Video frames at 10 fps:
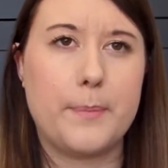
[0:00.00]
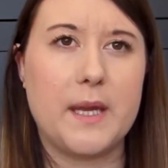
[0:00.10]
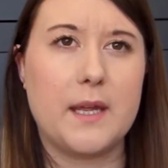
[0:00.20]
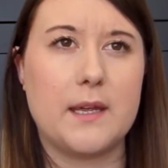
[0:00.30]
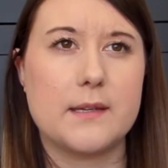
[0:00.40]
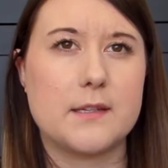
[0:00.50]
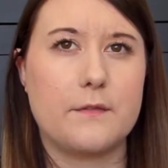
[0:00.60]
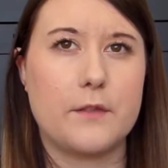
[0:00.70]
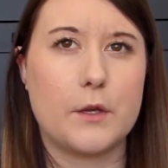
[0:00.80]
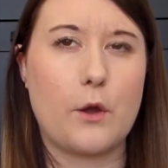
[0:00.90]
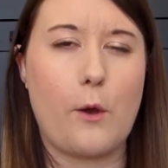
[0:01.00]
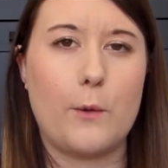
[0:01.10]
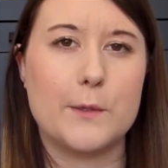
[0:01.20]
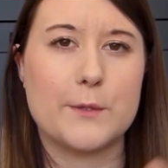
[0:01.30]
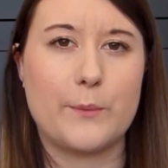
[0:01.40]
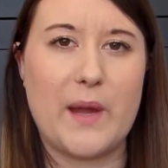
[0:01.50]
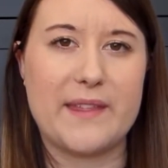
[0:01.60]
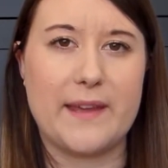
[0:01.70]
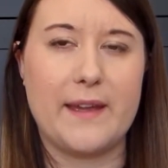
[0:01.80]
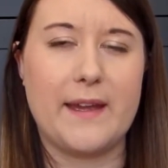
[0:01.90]
because of the colder
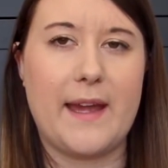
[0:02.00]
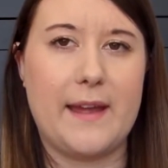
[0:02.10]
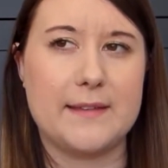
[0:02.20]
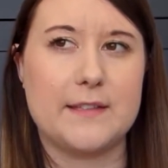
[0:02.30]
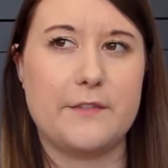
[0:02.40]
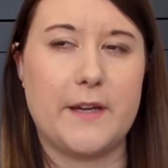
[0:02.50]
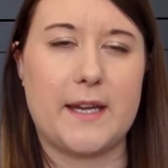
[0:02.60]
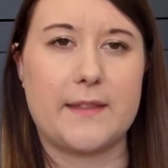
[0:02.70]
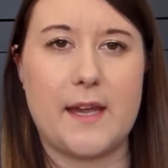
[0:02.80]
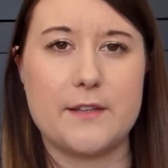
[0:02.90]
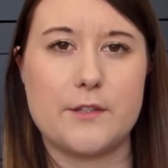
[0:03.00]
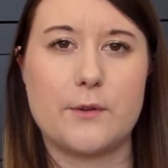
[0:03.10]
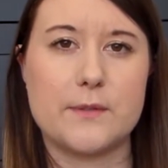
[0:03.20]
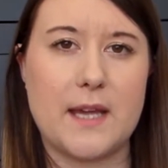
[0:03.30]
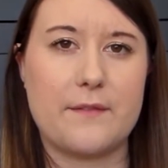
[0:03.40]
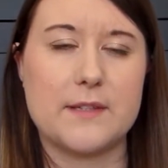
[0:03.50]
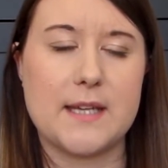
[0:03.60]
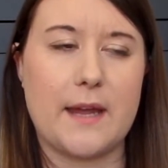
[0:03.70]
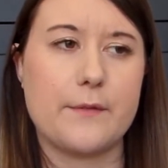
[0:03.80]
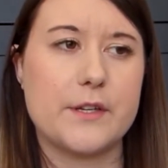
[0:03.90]
weather and the fact that I don't have a
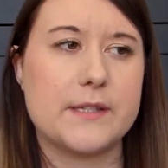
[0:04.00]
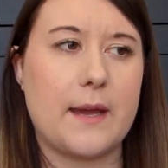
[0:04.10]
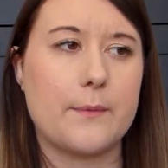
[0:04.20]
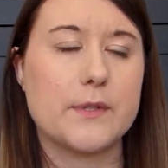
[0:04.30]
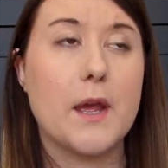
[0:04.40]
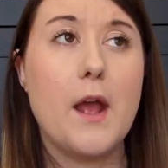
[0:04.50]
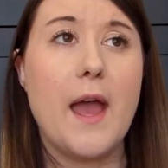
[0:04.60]
tan, because that was